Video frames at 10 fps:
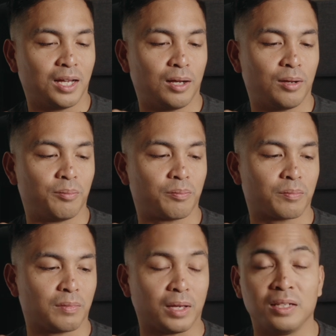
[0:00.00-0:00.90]

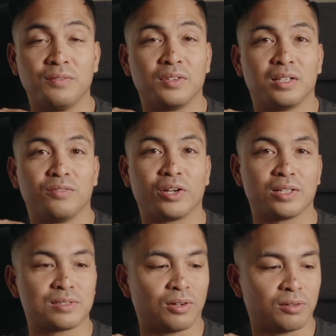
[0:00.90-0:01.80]
and even
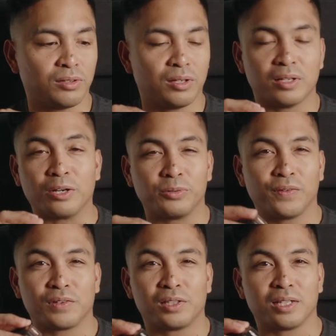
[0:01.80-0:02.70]
reinstalling it. I don't even
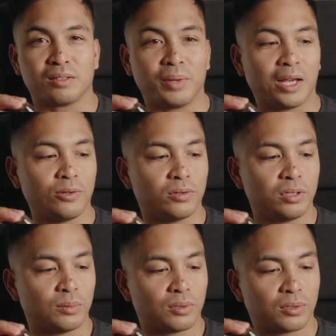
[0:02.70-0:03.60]
have to look at the manual
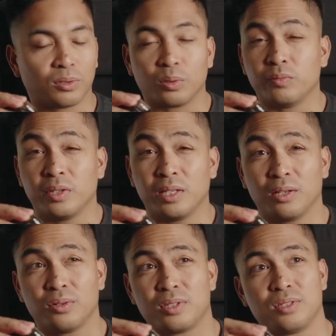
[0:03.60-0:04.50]
anymore or the
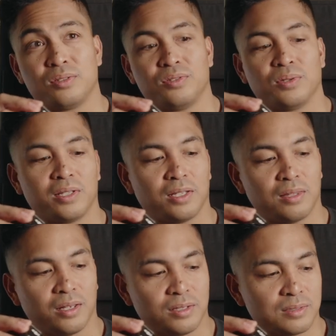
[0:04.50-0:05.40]
video to do all that
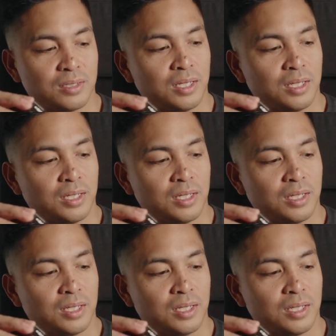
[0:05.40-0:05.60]
things.